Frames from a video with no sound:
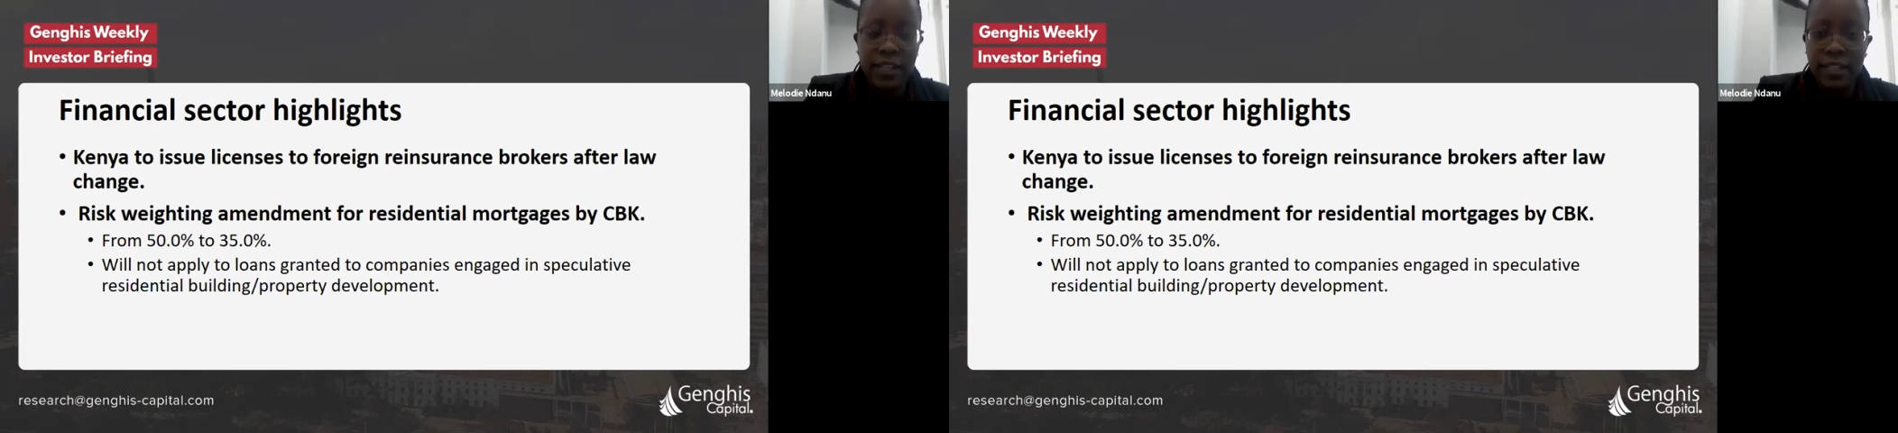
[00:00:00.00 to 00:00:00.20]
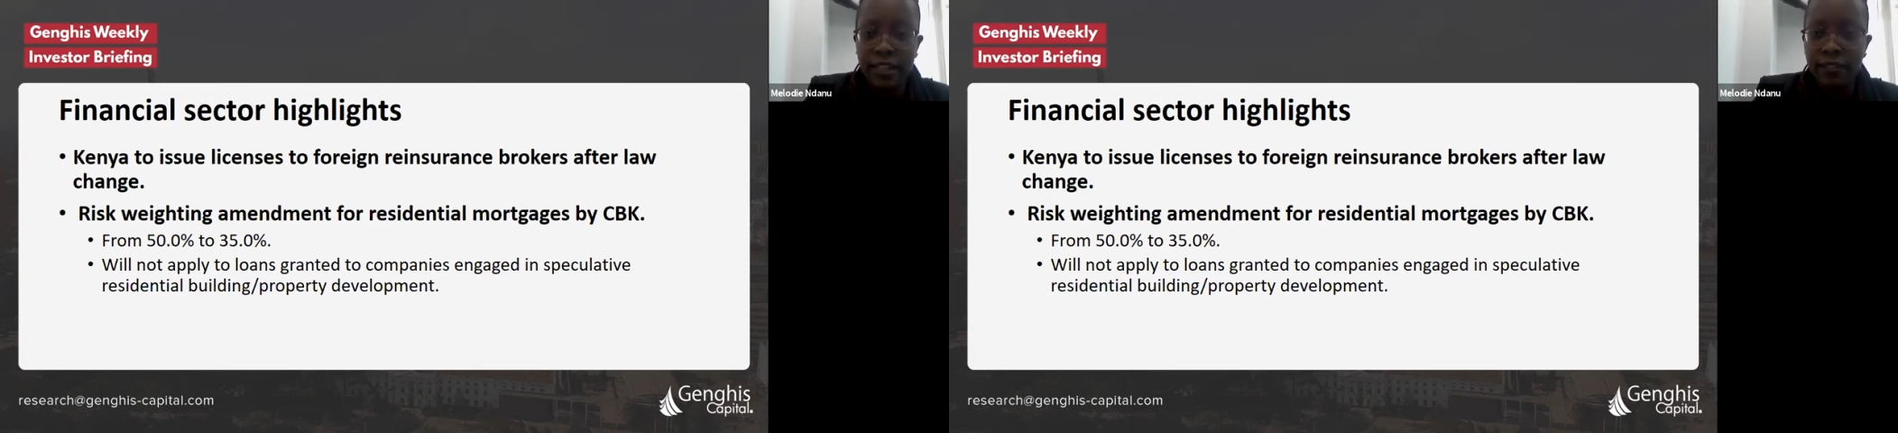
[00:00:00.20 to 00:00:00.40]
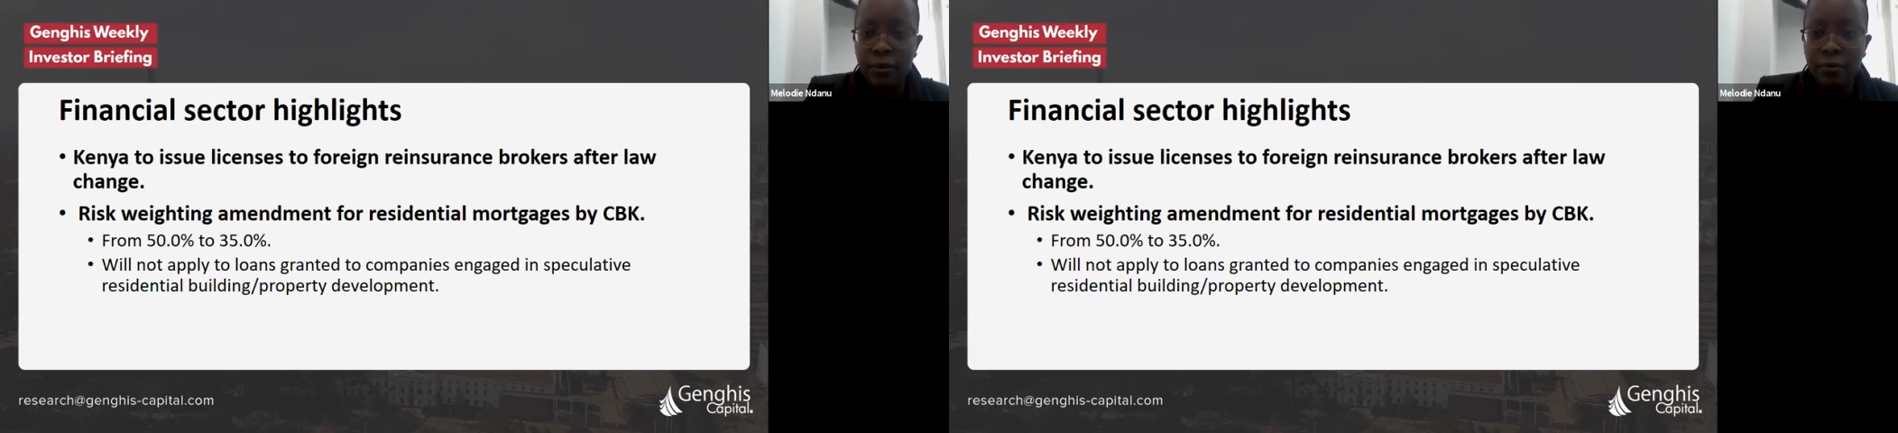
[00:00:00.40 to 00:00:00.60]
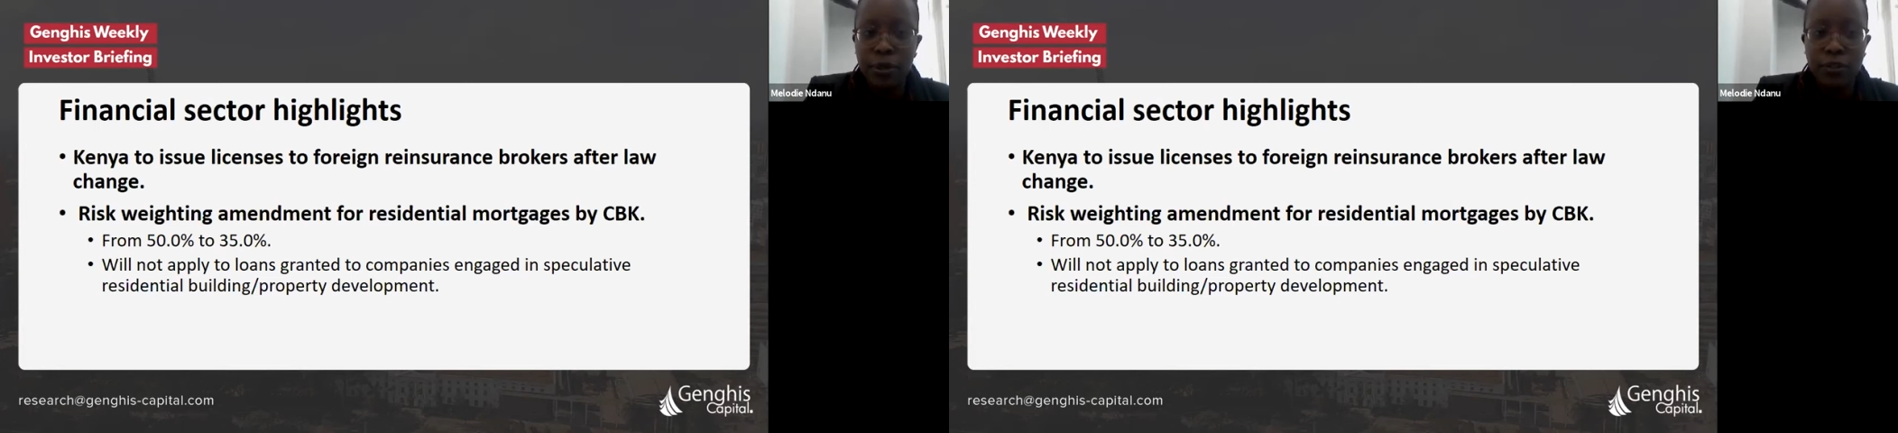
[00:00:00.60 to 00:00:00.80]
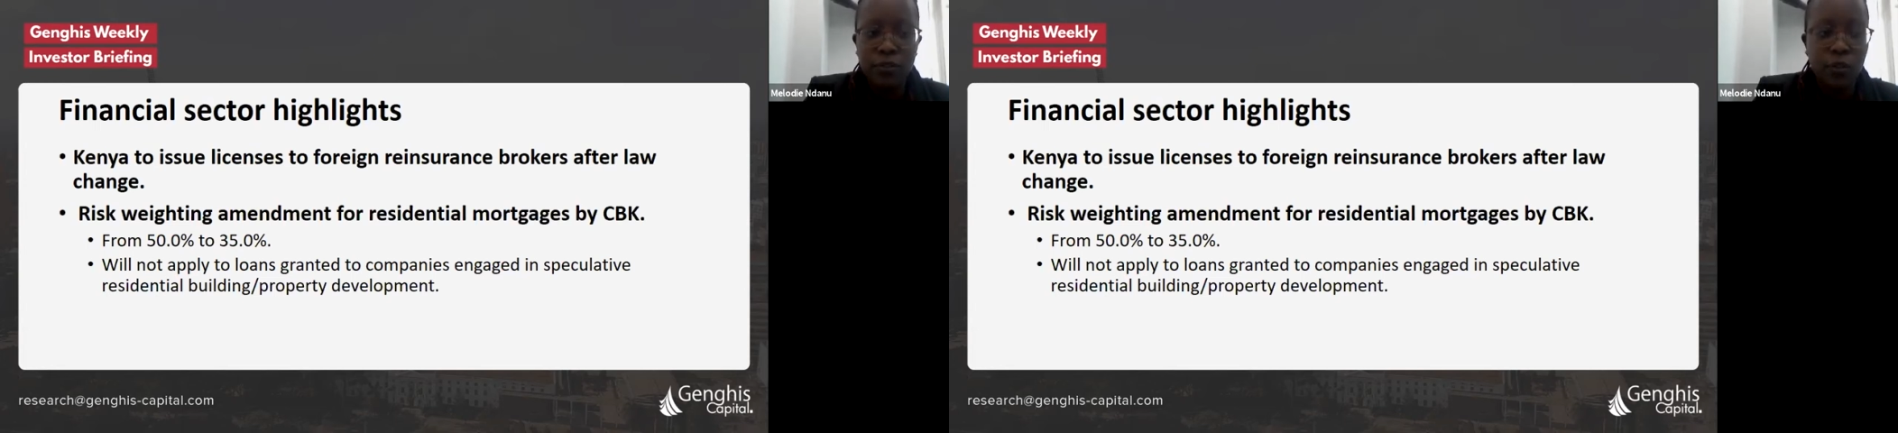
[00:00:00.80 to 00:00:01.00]
and
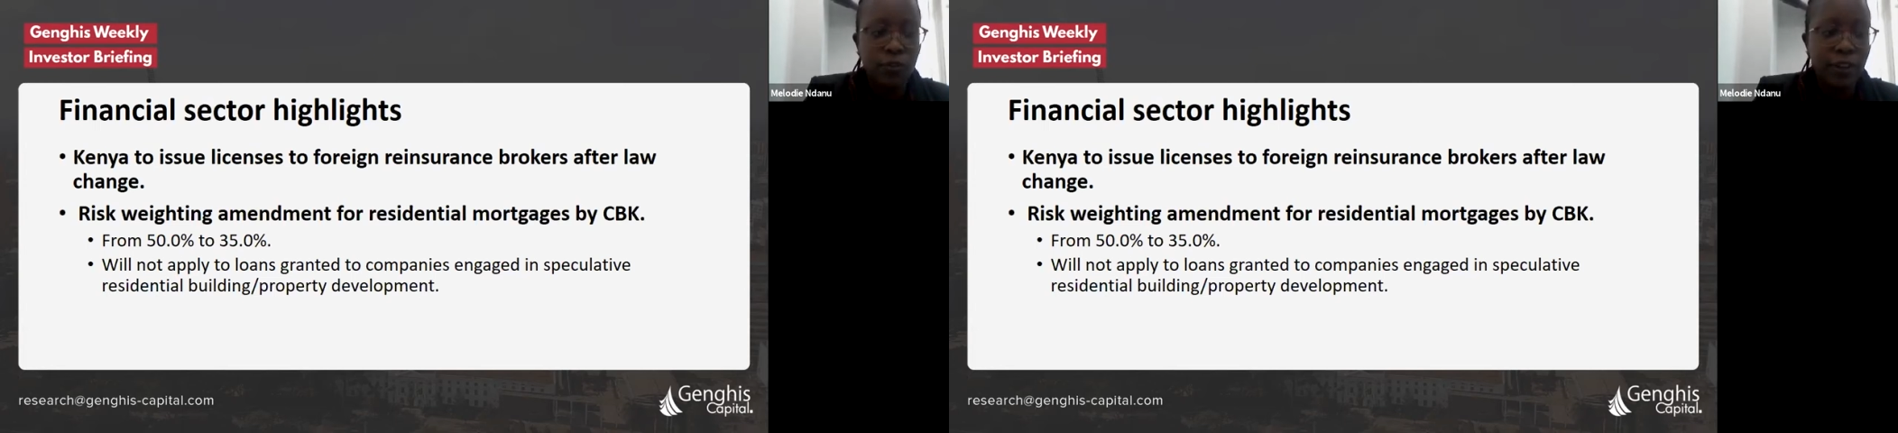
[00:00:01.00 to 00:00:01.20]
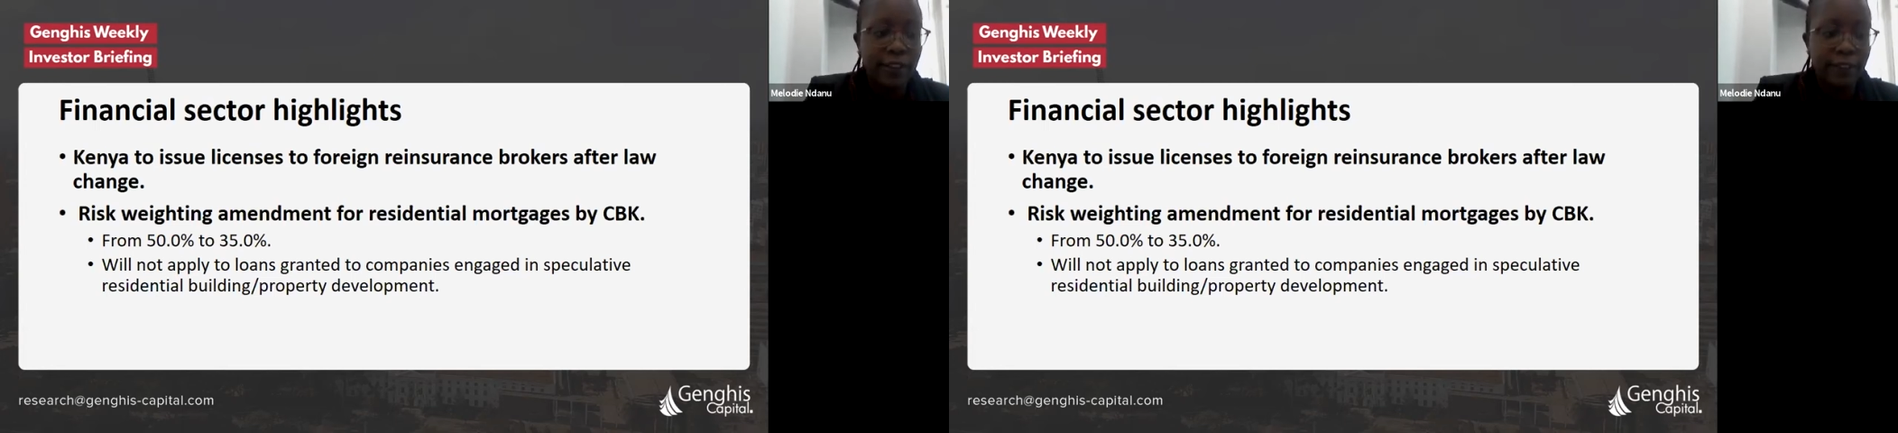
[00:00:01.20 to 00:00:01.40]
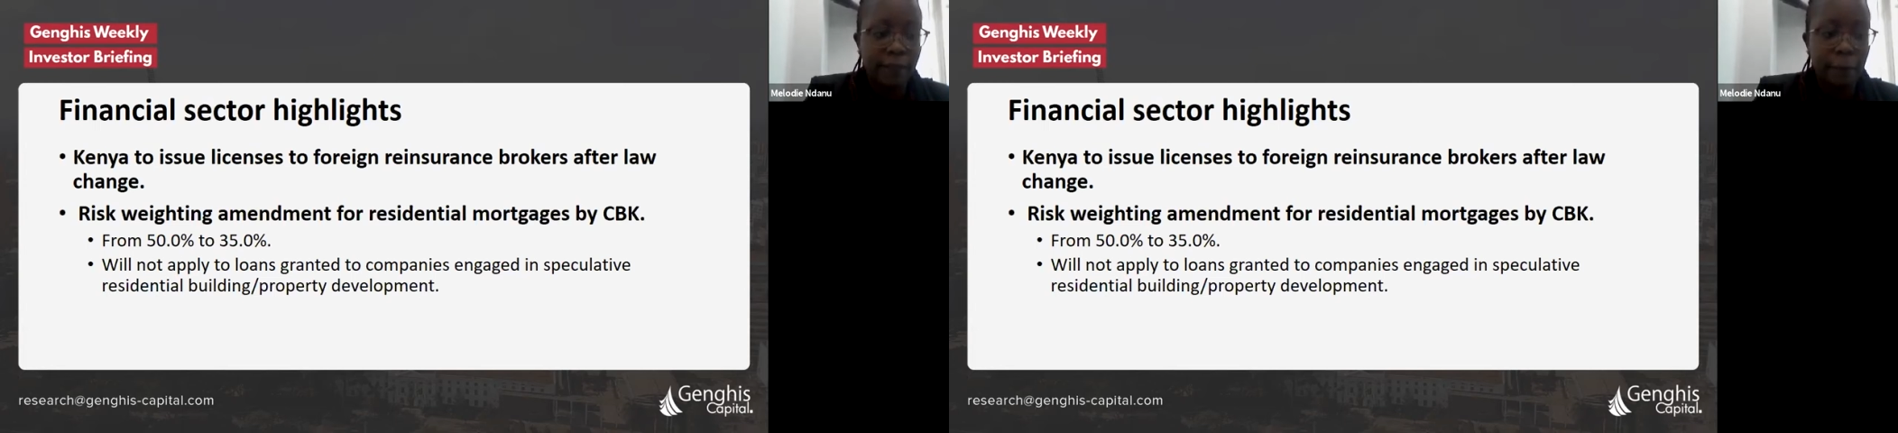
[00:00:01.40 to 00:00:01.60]
11.45.